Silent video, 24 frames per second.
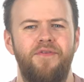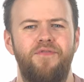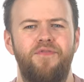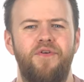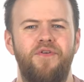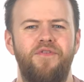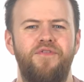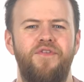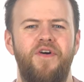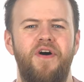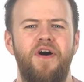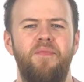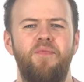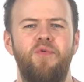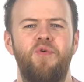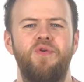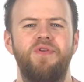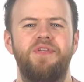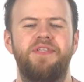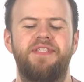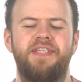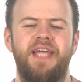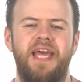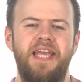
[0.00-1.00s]
for a far more
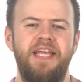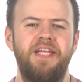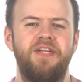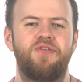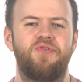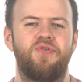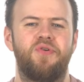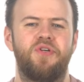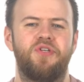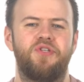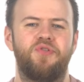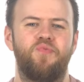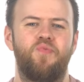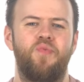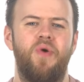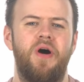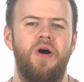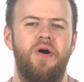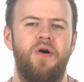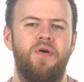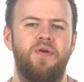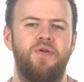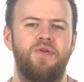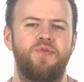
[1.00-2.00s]
dangerous
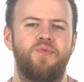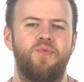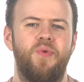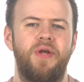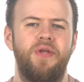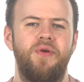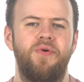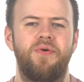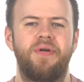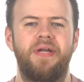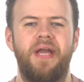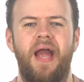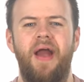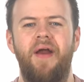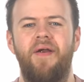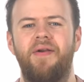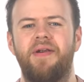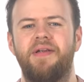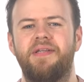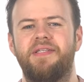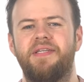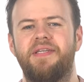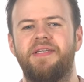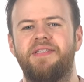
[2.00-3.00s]
world where your
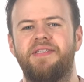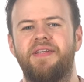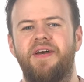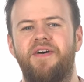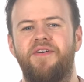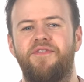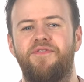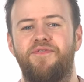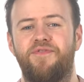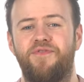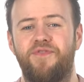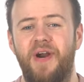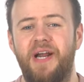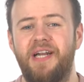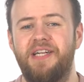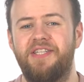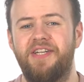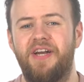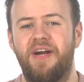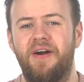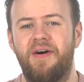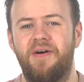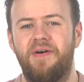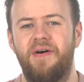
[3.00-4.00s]
characters are
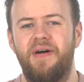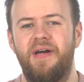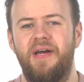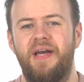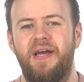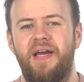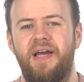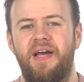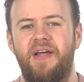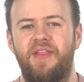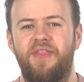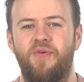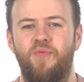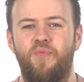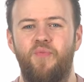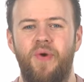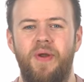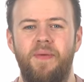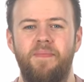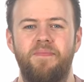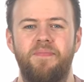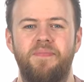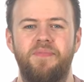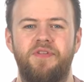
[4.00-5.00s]
fragile at the
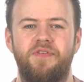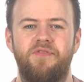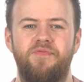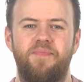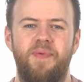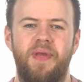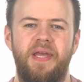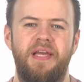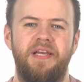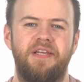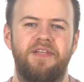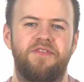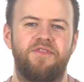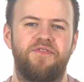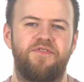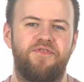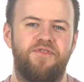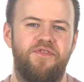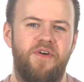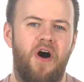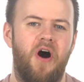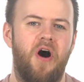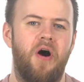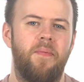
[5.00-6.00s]
whims of beings
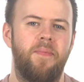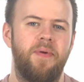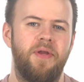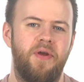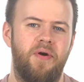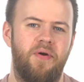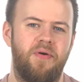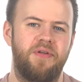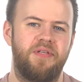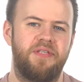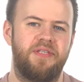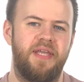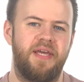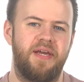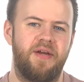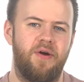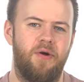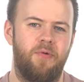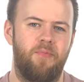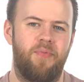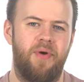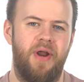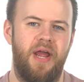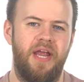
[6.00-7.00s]
far beyond their
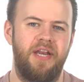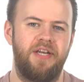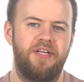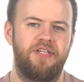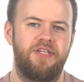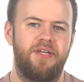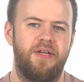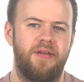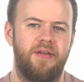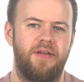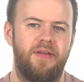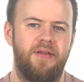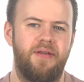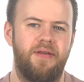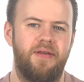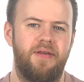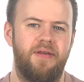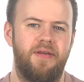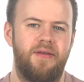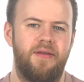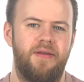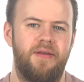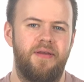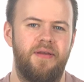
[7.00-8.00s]
comprehension.
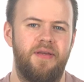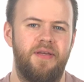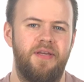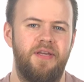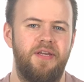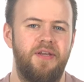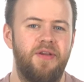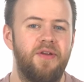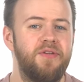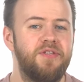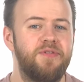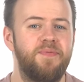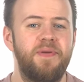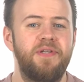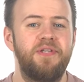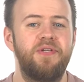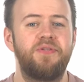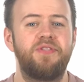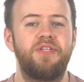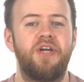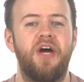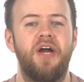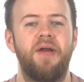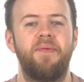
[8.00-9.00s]
You don't spend
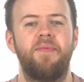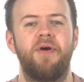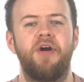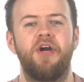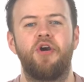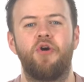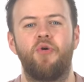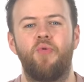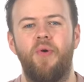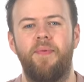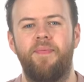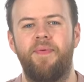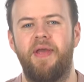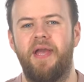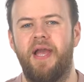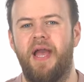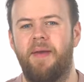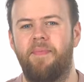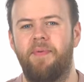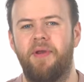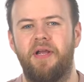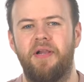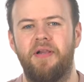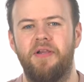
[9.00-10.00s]
your time equipping
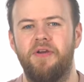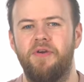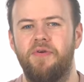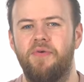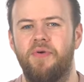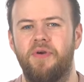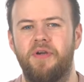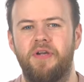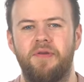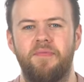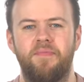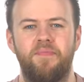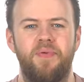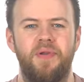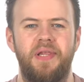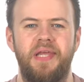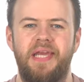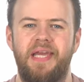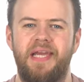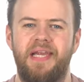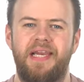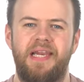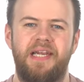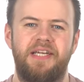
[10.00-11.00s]
epic loot and
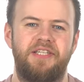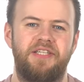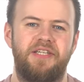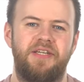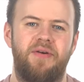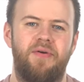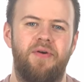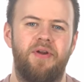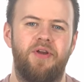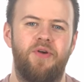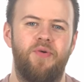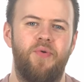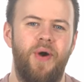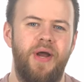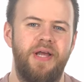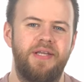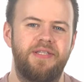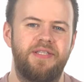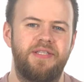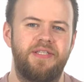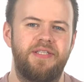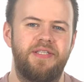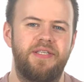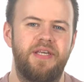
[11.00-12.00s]
completing legendary
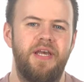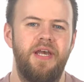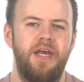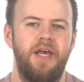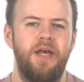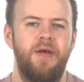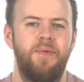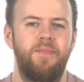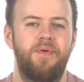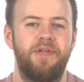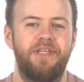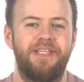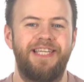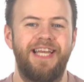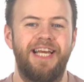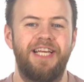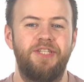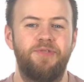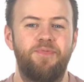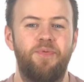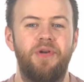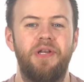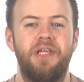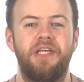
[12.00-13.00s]
quests, but
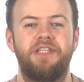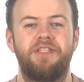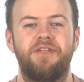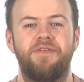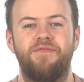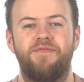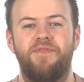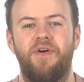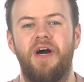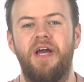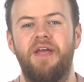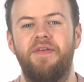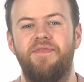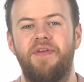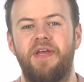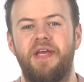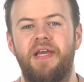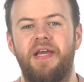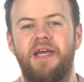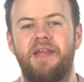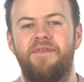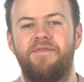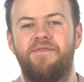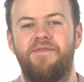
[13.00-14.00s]
desperately
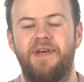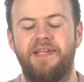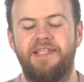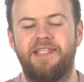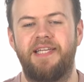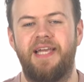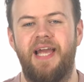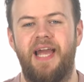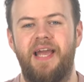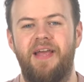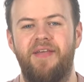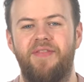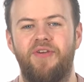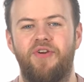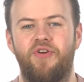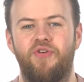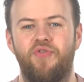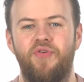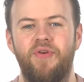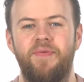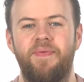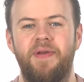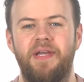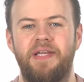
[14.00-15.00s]
surviving and investigating the
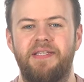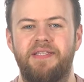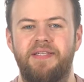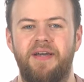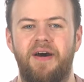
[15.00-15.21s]
creeping